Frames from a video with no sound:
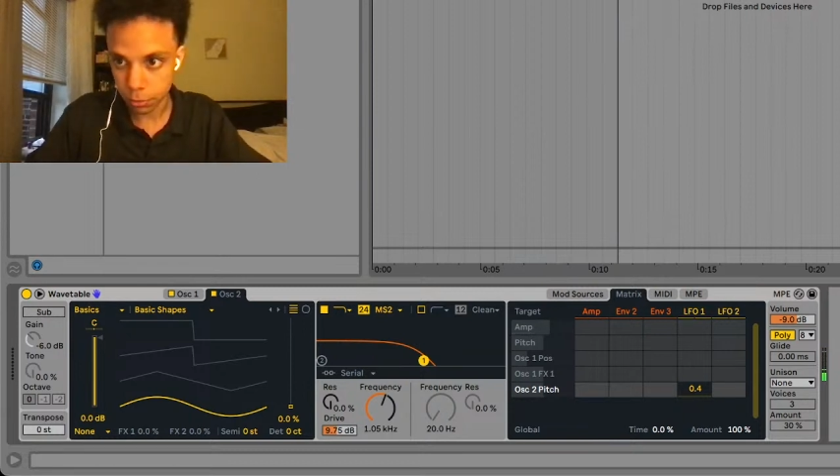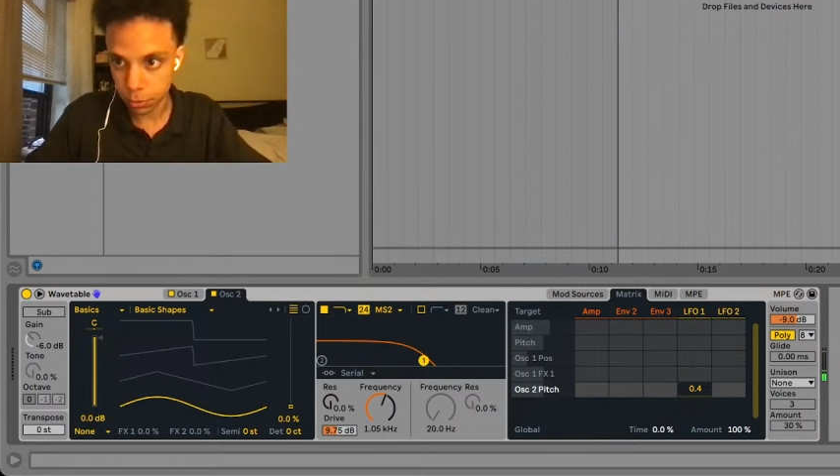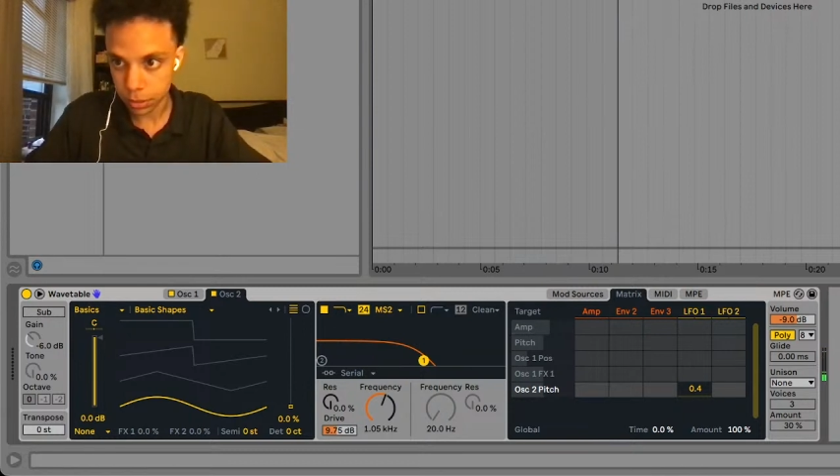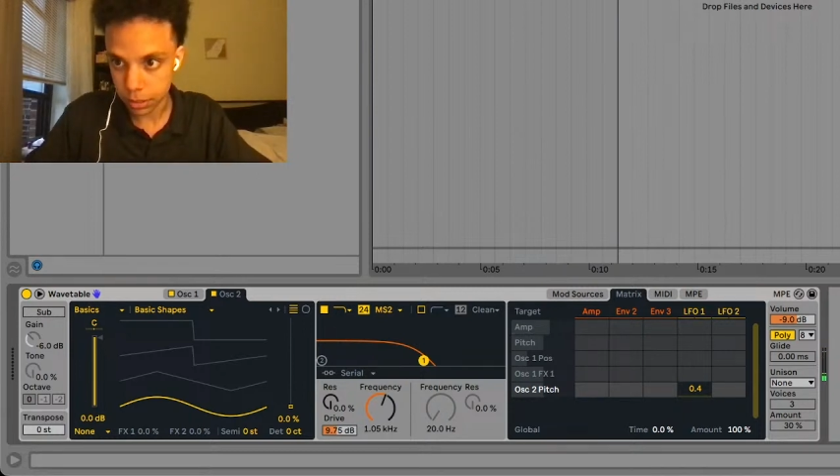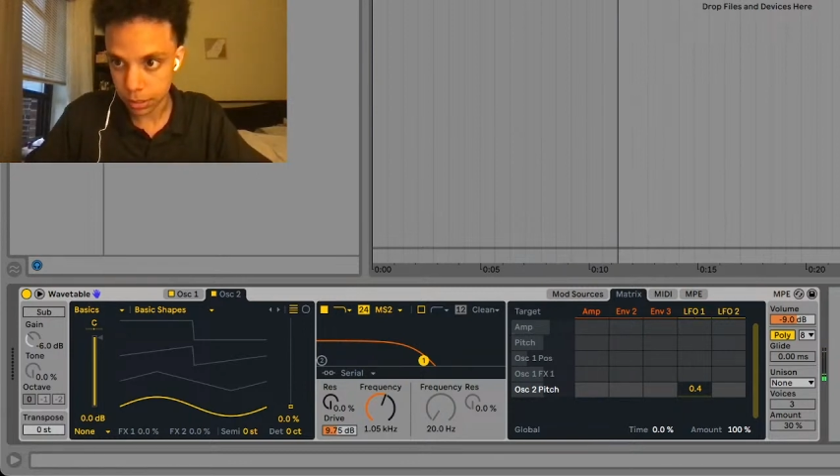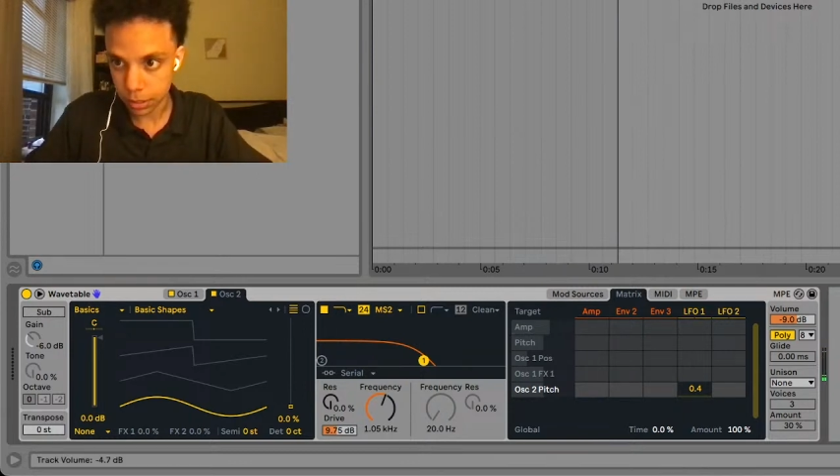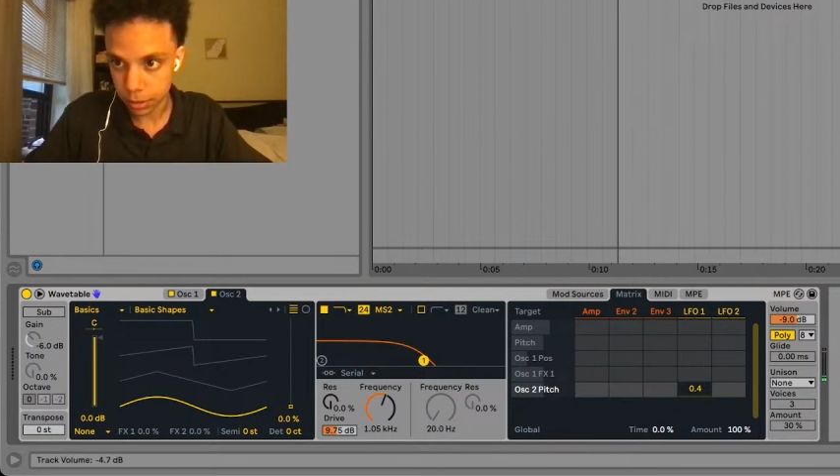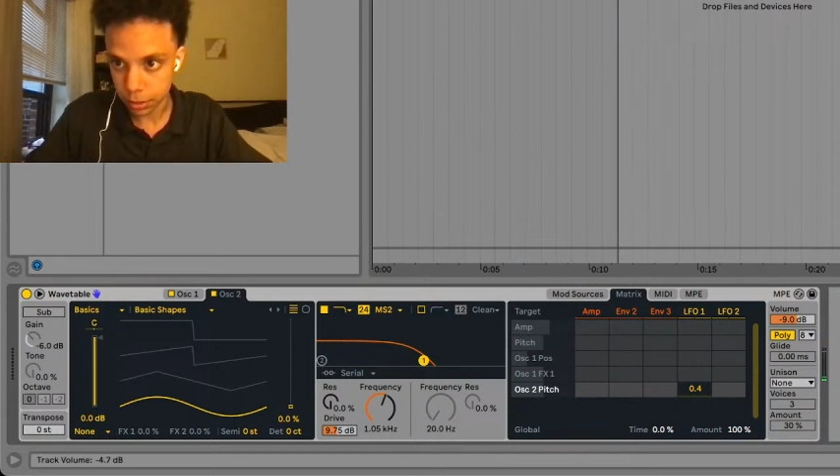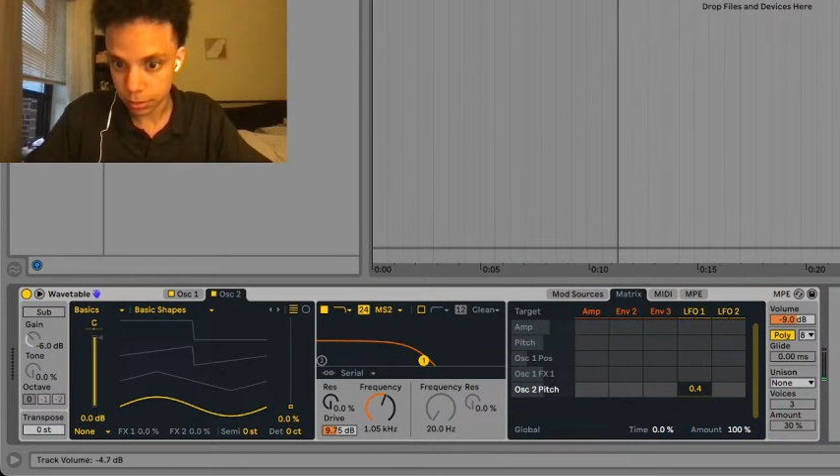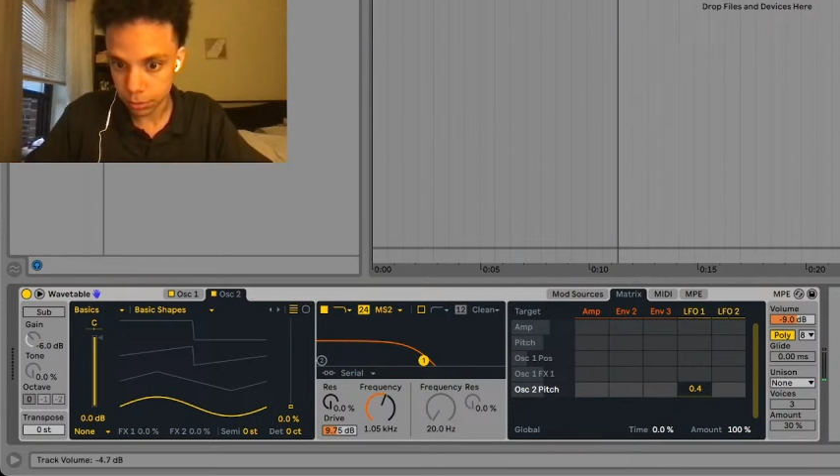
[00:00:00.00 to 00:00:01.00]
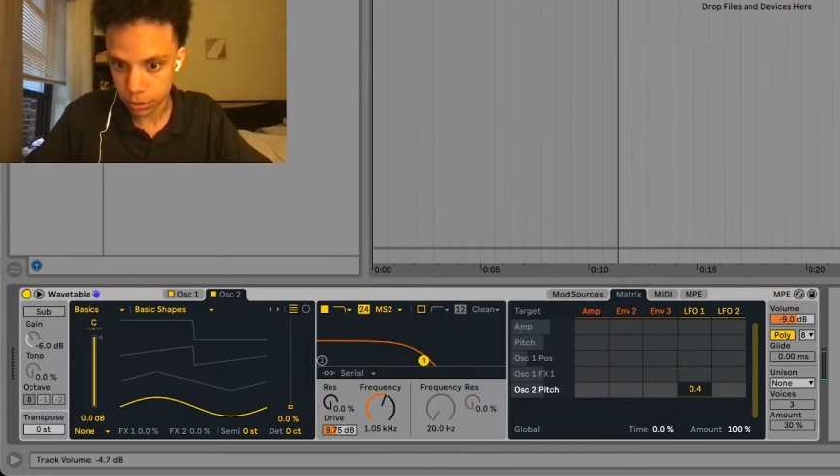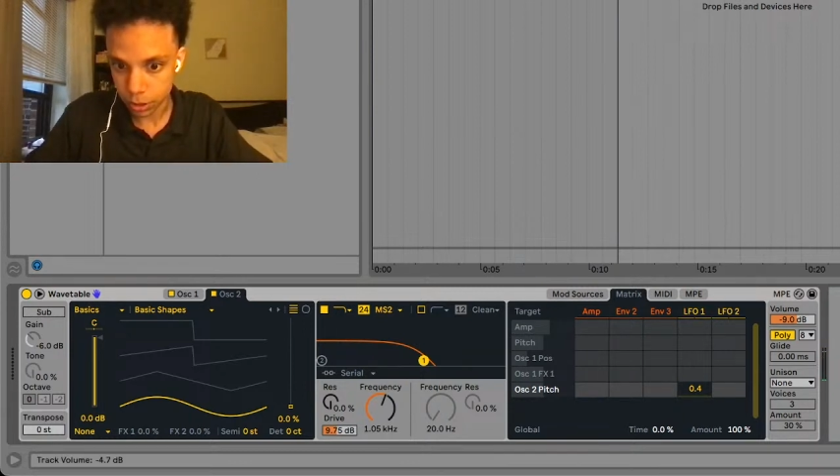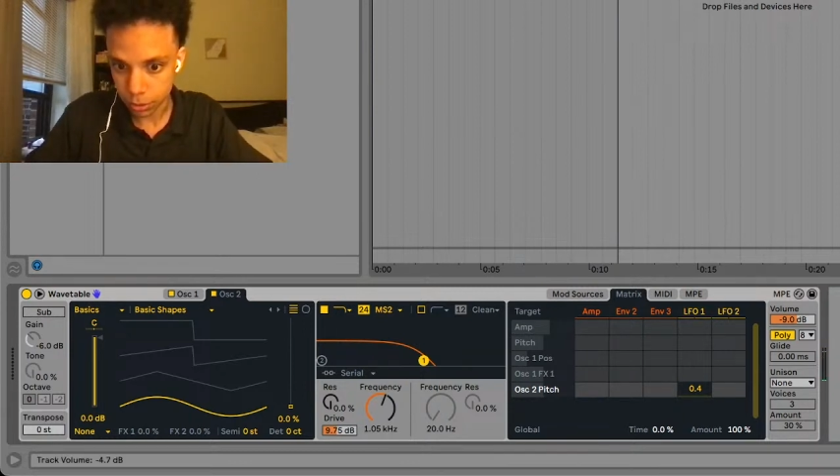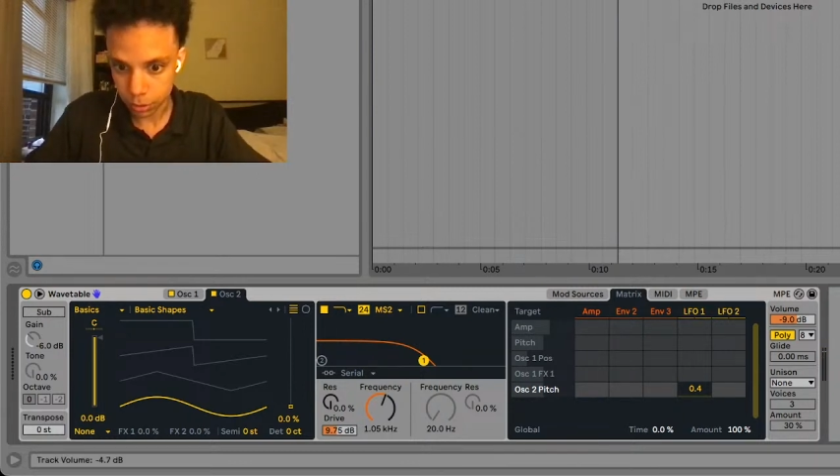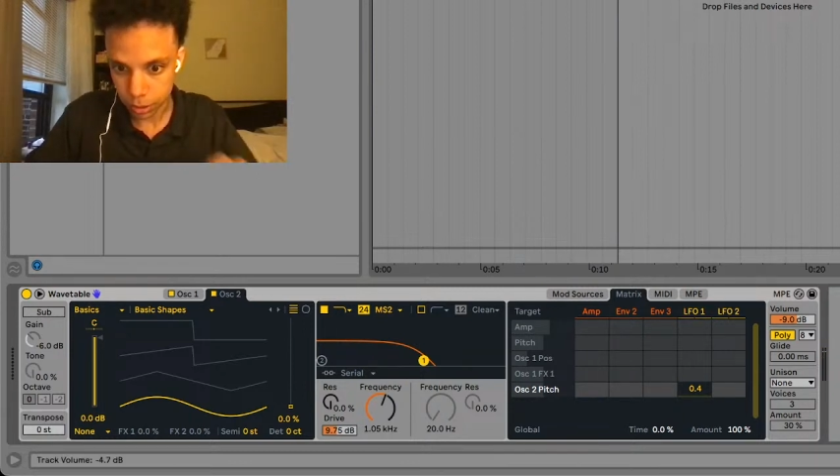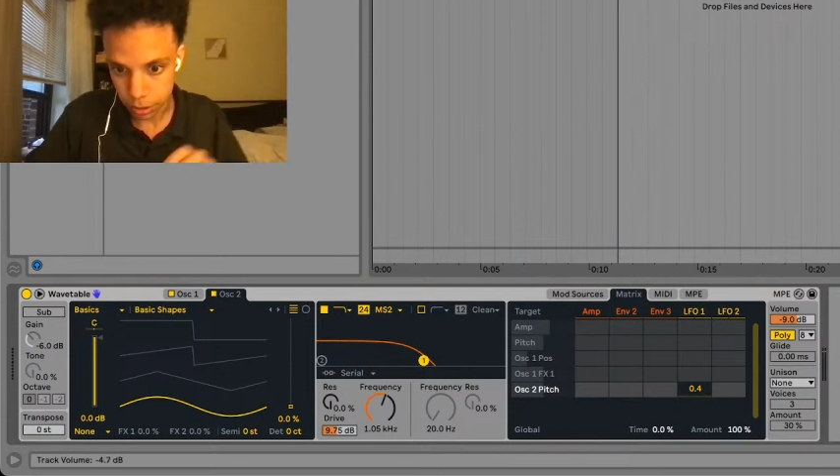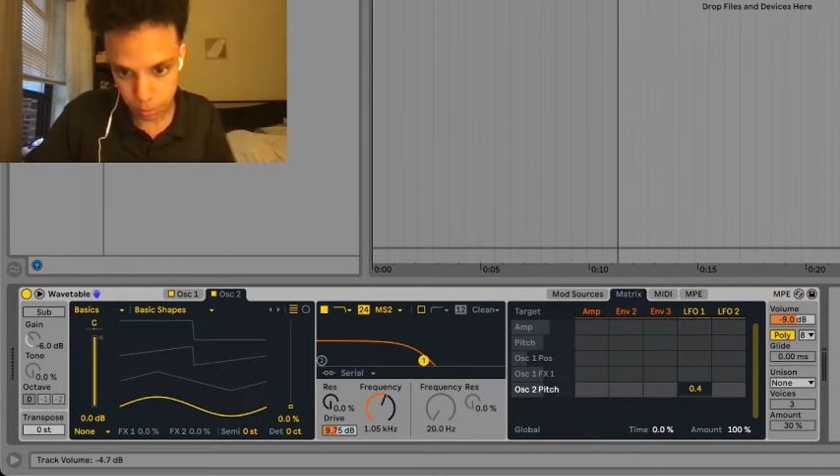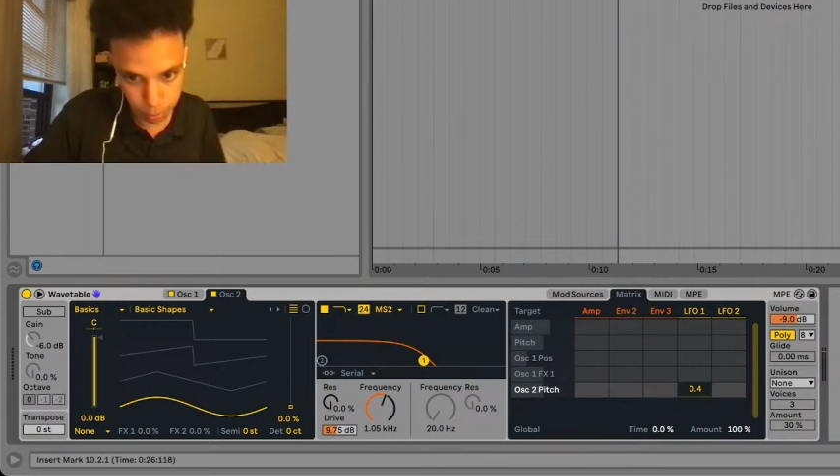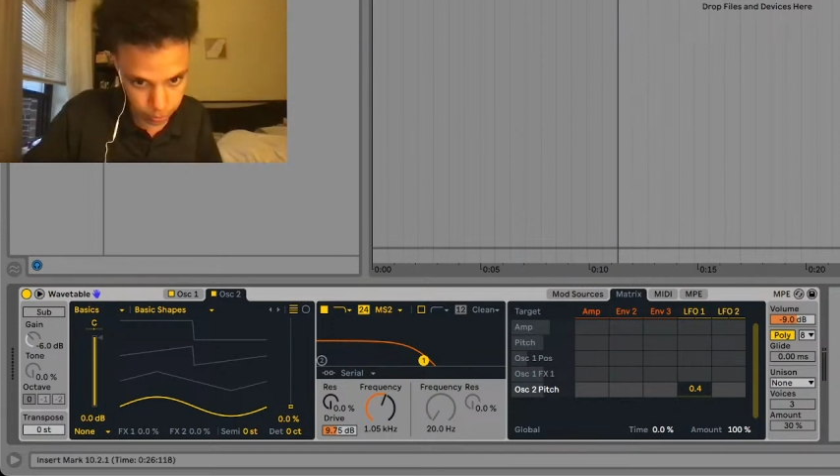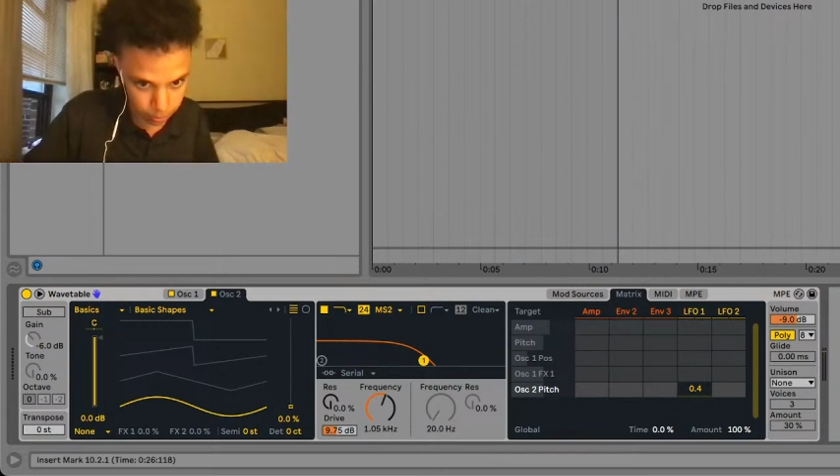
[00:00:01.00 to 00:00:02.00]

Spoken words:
me 1 second. Make sure I don't clip.